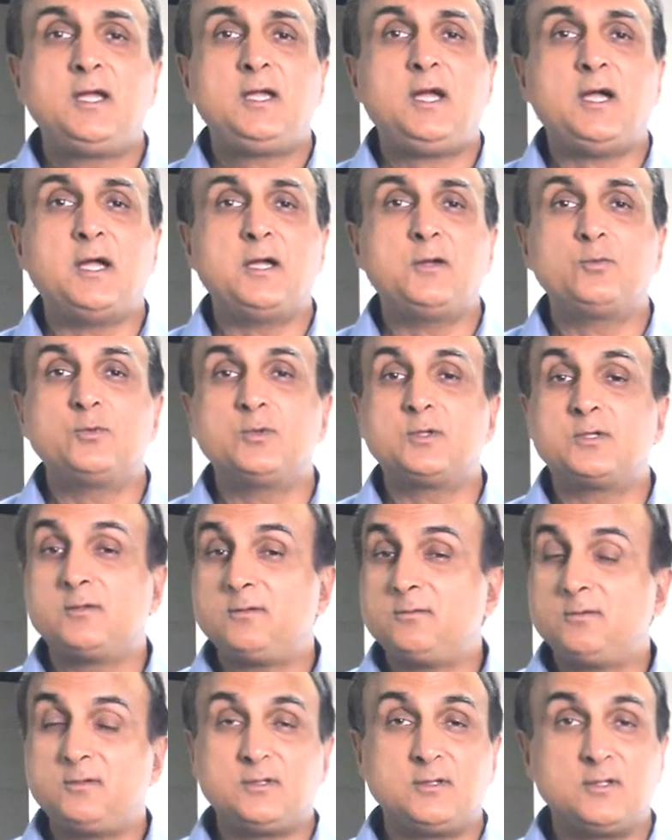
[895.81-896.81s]
I would
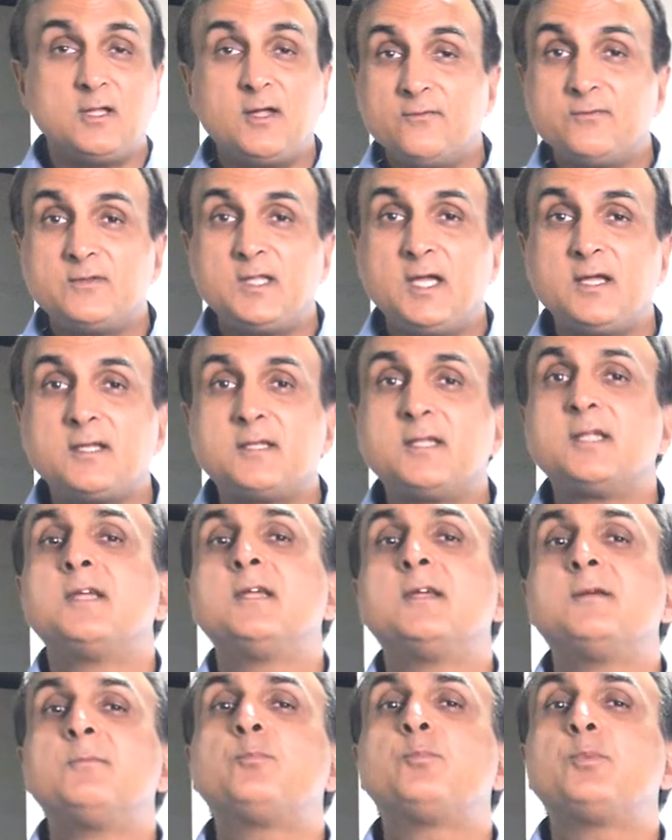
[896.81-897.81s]
love that.
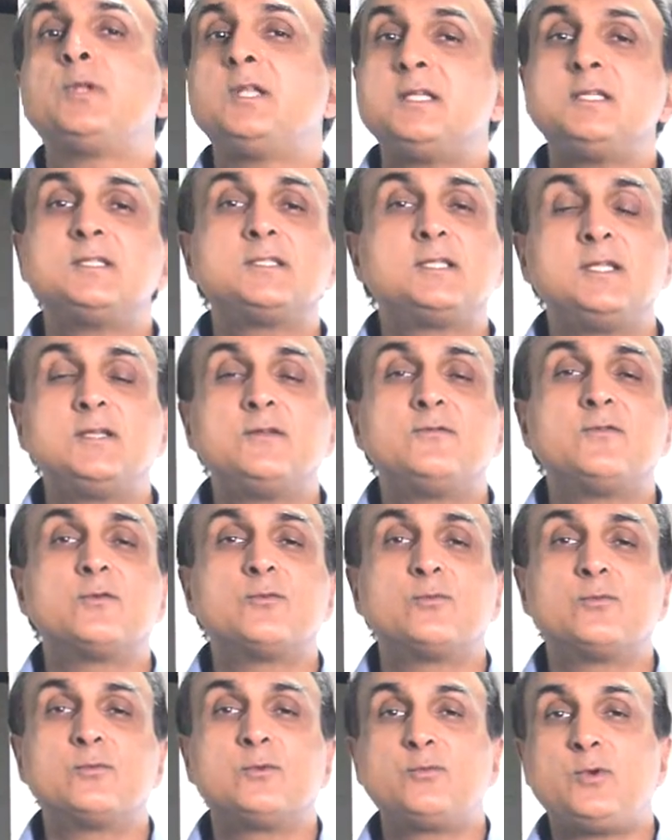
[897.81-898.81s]
Please leave a
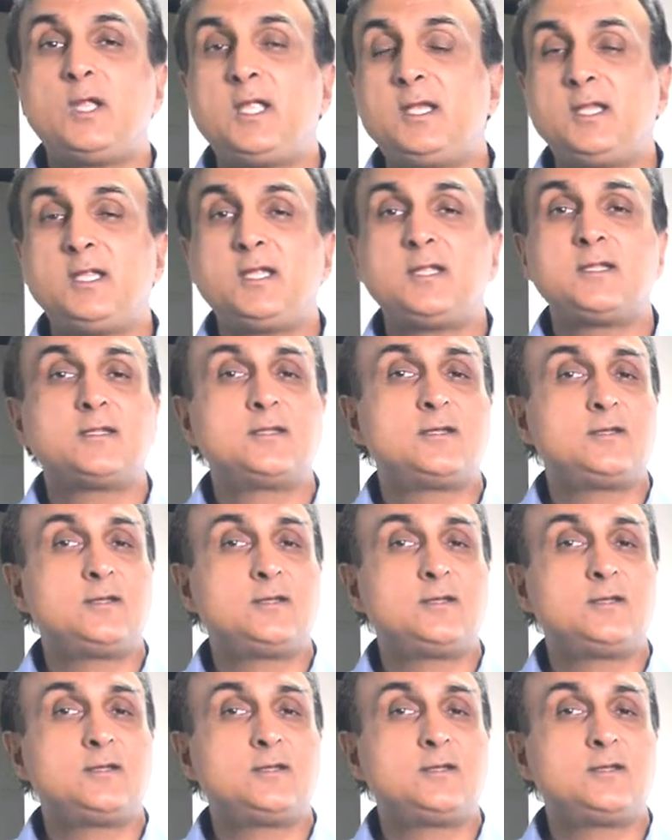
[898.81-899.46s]
rating